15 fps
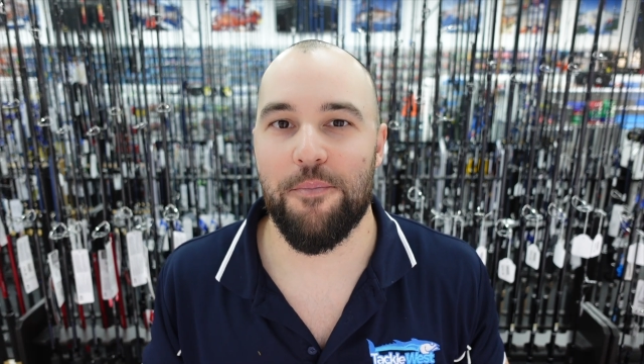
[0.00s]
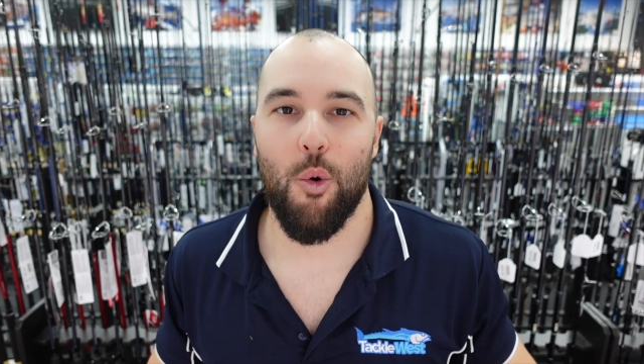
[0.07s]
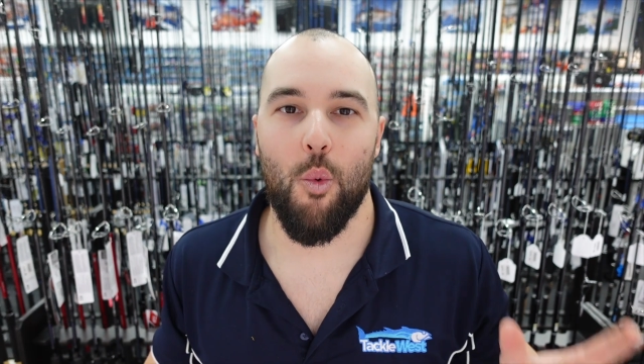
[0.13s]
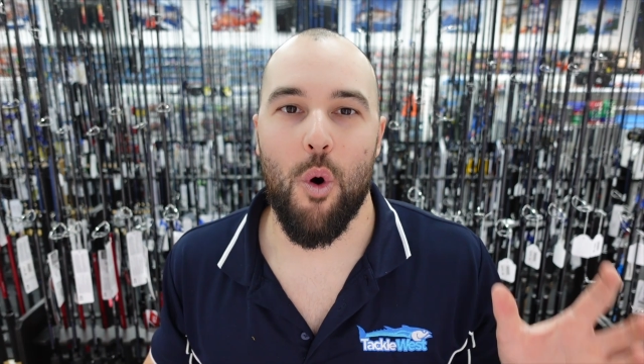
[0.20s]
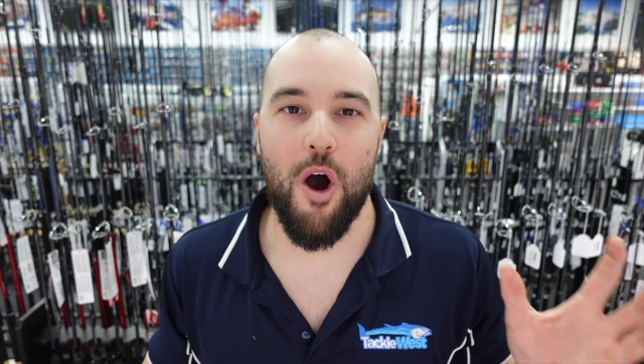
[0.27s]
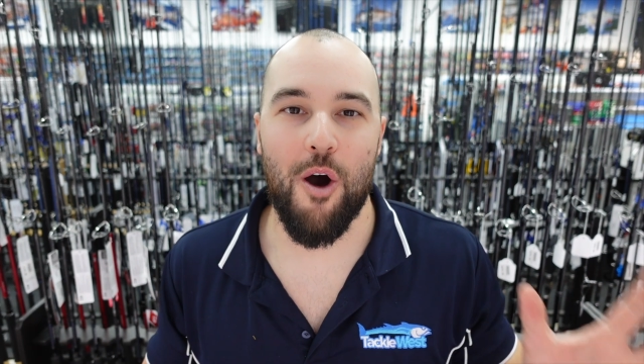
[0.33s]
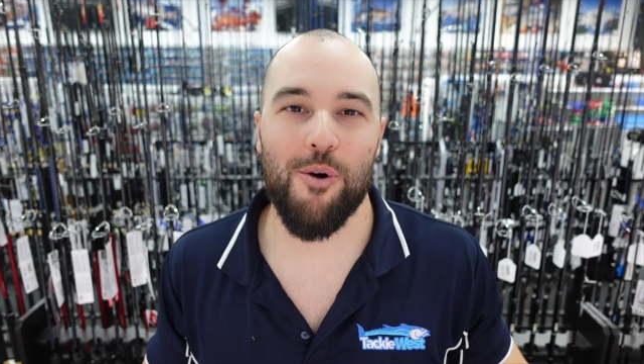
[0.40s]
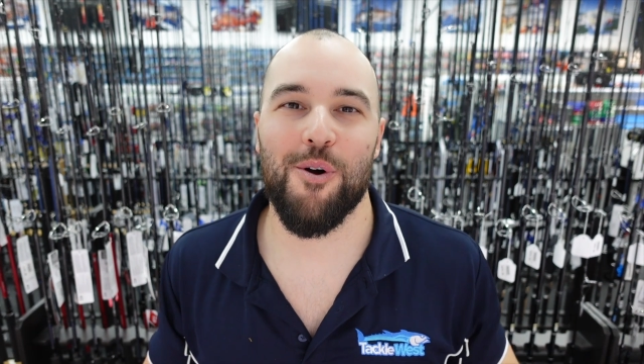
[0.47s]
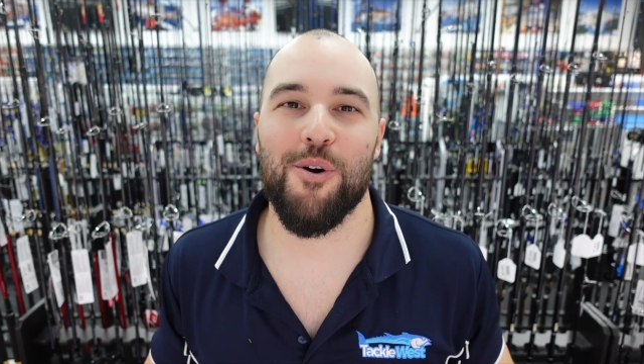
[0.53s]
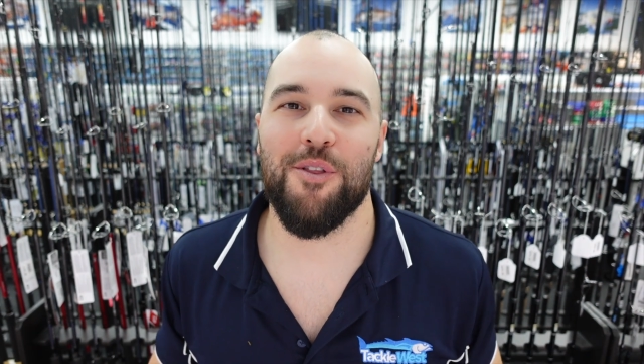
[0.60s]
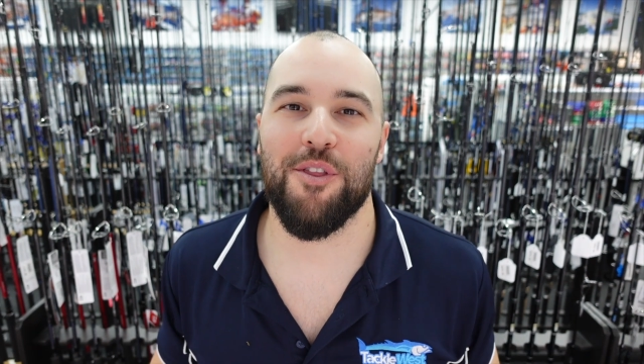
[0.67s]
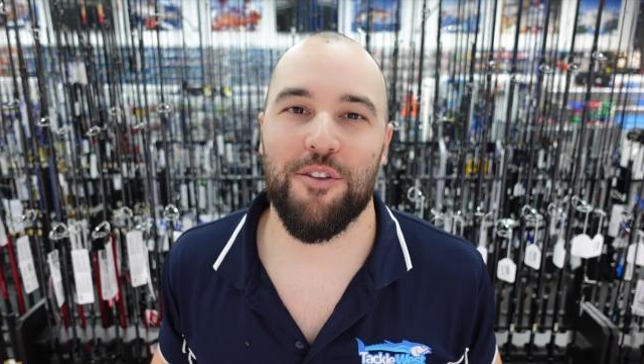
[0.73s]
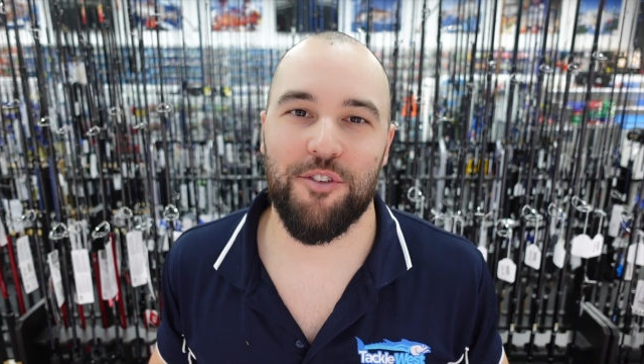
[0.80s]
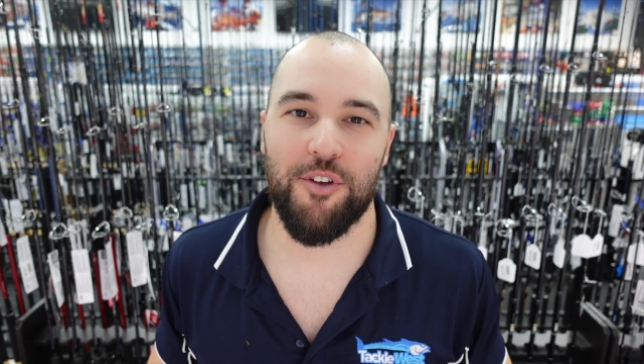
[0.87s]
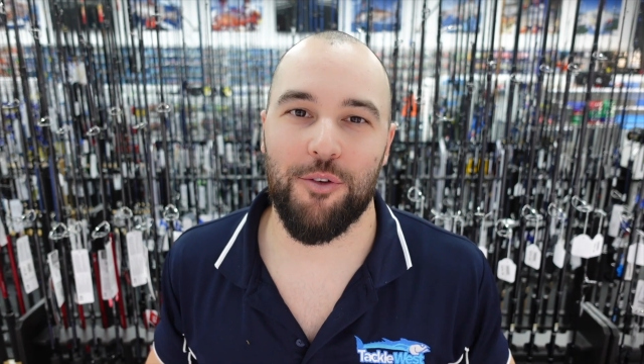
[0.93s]
While we're
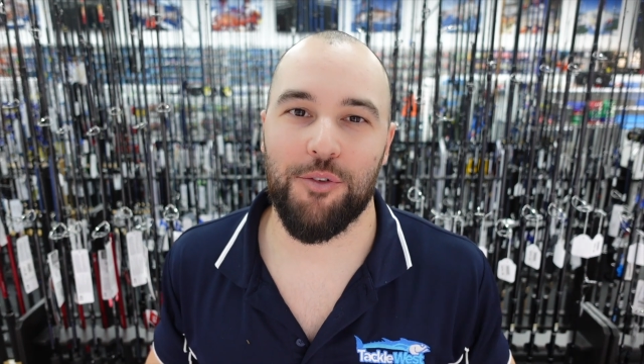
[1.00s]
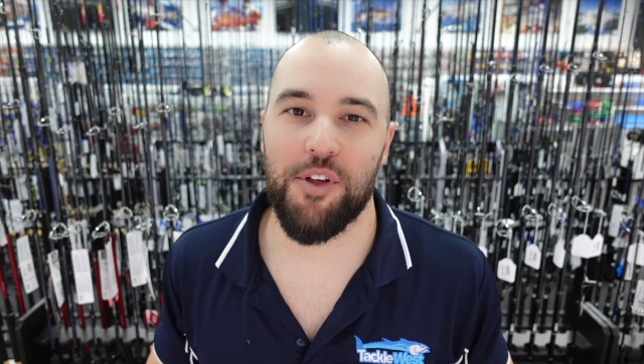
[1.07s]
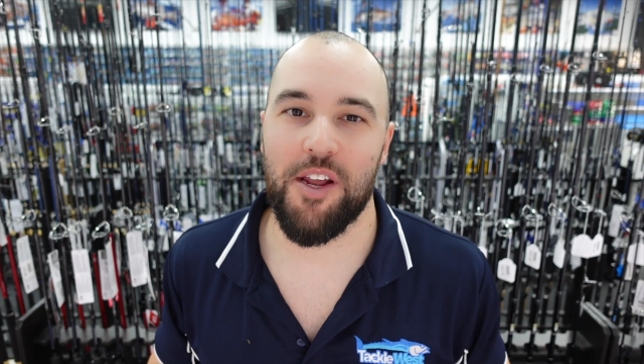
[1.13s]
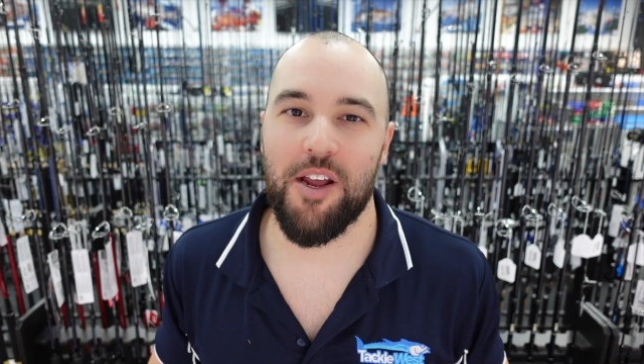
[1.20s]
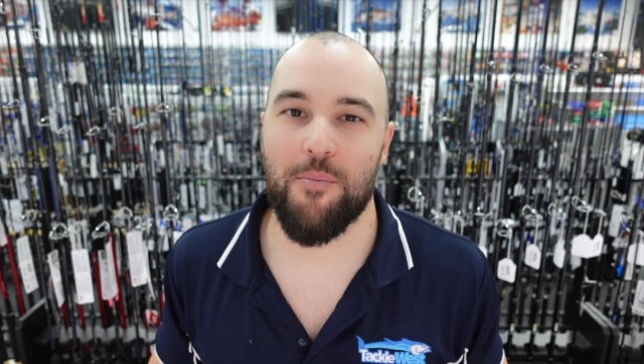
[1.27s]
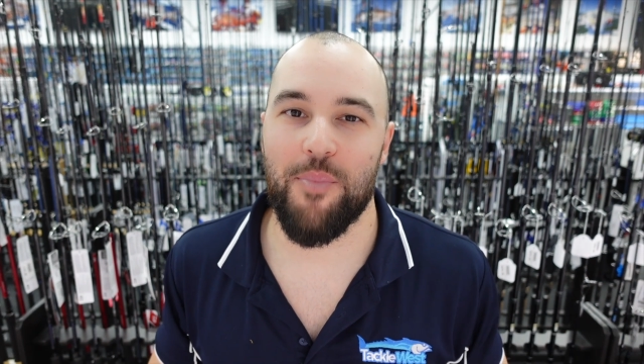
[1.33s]
on the Saltiga